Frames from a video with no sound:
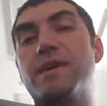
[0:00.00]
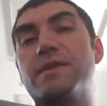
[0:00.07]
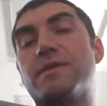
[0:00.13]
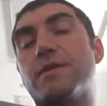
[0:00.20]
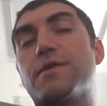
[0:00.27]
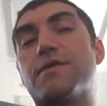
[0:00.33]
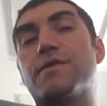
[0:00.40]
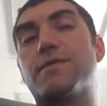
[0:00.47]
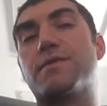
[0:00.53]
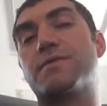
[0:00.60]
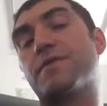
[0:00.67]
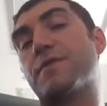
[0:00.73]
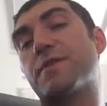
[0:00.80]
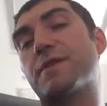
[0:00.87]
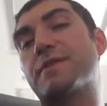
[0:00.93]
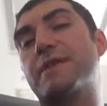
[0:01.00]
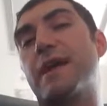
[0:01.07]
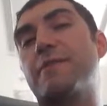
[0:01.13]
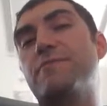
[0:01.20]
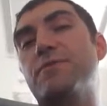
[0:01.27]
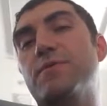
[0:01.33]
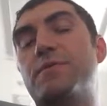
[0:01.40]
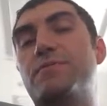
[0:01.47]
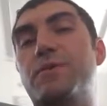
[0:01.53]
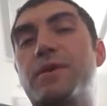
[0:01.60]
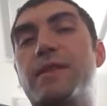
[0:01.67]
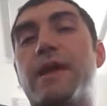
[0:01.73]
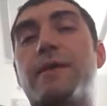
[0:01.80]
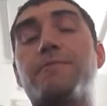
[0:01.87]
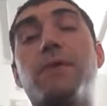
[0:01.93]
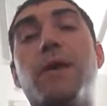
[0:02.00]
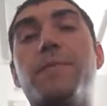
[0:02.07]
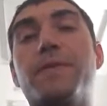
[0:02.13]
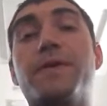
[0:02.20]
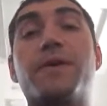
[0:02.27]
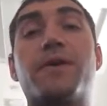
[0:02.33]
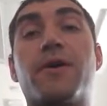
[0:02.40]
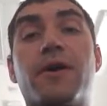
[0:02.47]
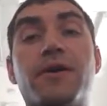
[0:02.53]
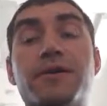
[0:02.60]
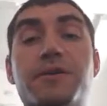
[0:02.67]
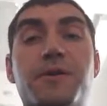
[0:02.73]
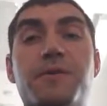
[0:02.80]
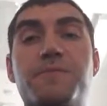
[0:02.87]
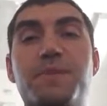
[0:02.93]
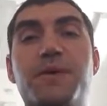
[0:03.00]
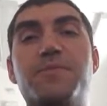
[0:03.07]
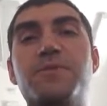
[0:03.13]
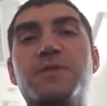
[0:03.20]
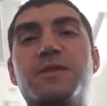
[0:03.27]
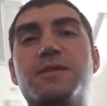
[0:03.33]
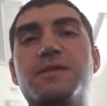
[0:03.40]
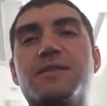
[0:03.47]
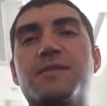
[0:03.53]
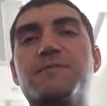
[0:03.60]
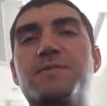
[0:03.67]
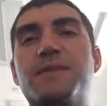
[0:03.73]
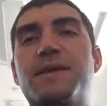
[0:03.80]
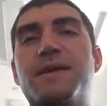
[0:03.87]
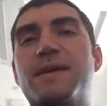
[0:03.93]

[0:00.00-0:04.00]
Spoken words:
So for example, it'd be like pumping your heart and your immune system.